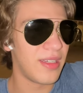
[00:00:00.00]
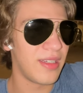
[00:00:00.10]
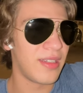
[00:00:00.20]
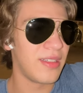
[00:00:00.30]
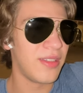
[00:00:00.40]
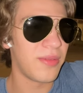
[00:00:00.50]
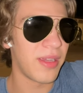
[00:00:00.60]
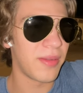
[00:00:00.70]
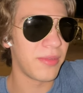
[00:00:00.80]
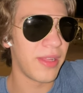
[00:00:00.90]
I know
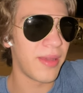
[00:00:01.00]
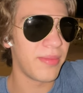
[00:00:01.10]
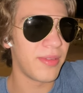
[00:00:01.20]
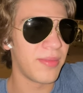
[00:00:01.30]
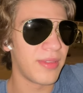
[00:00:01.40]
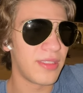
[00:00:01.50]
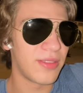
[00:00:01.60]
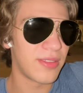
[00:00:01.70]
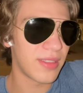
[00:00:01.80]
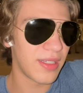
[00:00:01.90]
it will happen, but
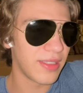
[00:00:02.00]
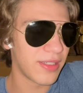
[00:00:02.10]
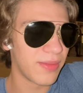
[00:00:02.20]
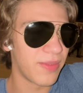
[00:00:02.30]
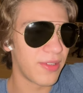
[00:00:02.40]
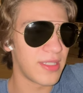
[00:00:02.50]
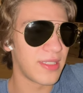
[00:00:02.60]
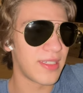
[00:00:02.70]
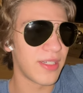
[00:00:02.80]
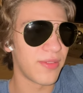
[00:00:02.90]
there's a little voice
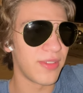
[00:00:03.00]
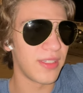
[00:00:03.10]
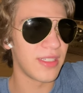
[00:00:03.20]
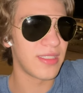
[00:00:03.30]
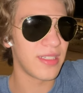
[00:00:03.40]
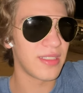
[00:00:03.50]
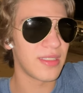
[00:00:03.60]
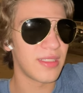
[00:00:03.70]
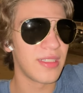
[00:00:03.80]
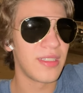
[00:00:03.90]
inside of you that says,
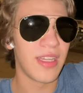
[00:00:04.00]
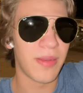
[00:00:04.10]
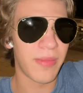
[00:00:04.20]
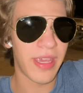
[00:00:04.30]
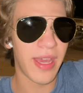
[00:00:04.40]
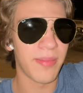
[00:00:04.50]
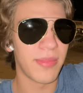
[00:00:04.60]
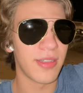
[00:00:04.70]
it may happen.